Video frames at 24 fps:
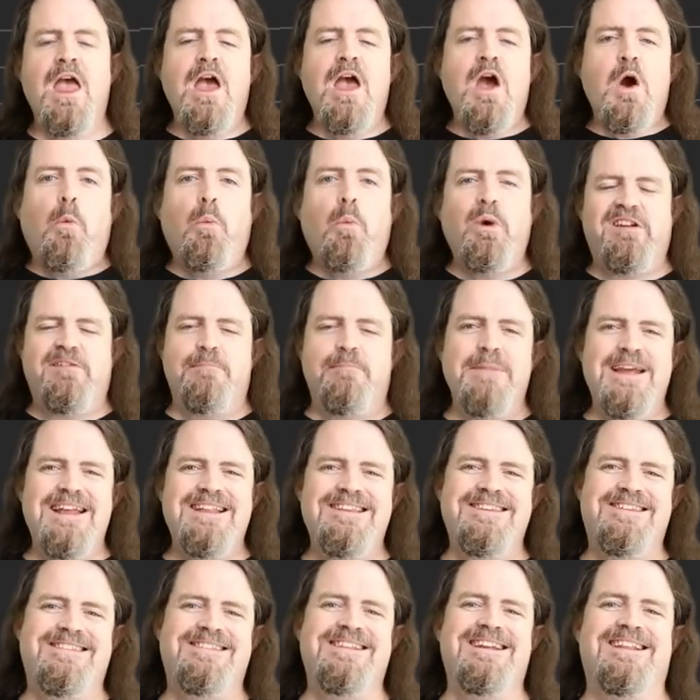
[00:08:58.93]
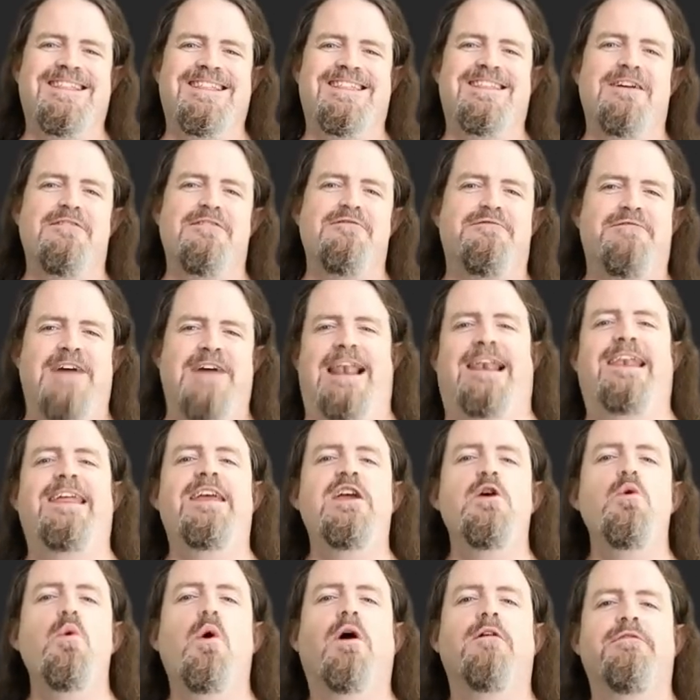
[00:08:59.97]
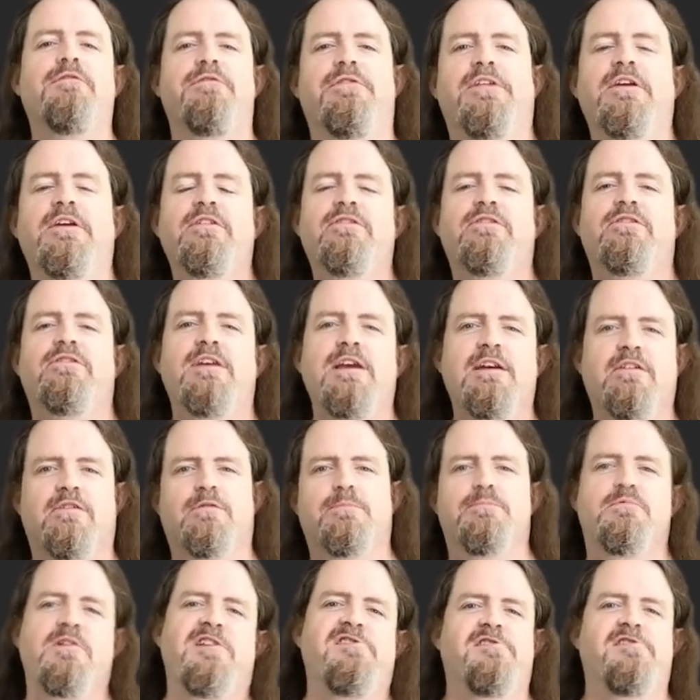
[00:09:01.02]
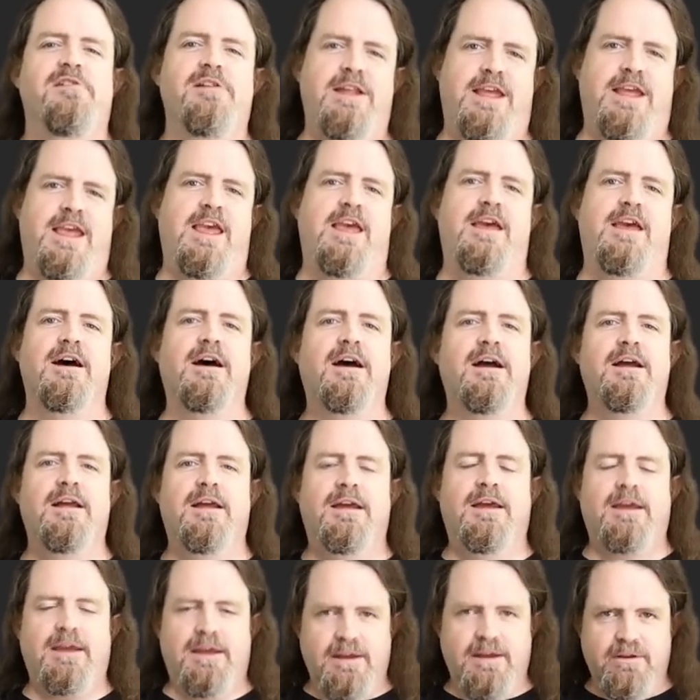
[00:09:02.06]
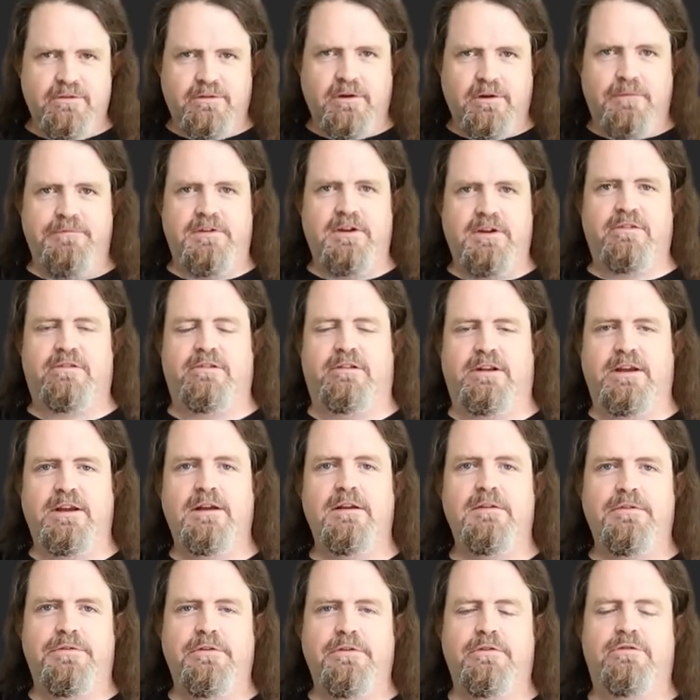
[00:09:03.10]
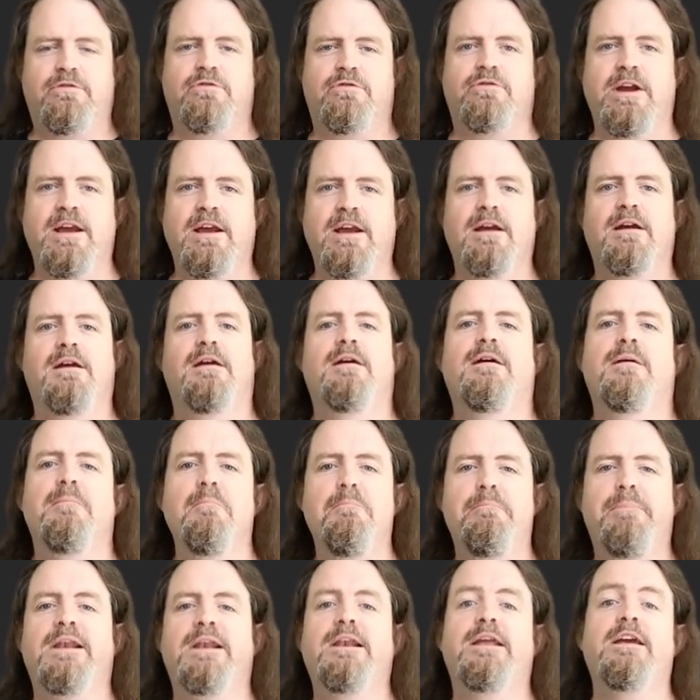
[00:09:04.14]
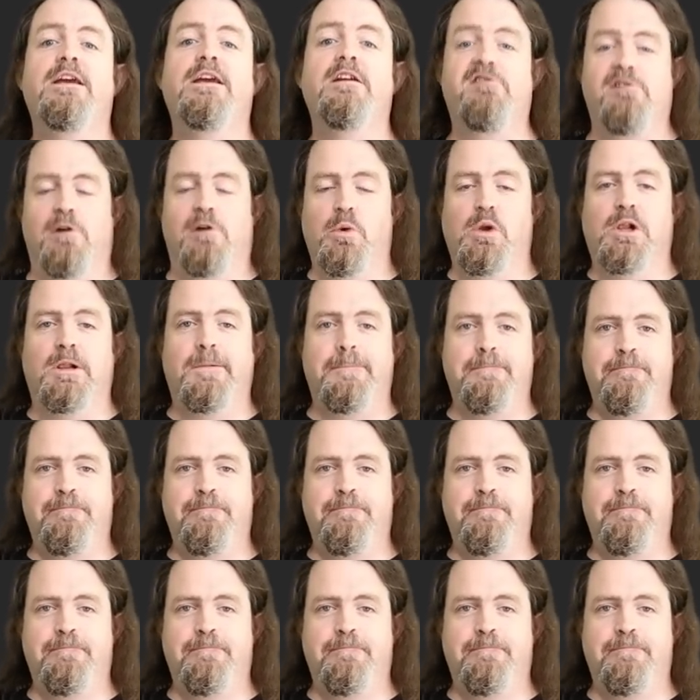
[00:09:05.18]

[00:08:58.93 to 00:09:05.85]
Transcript: Which means that the value of this expression here is obviously the string Billy Joel.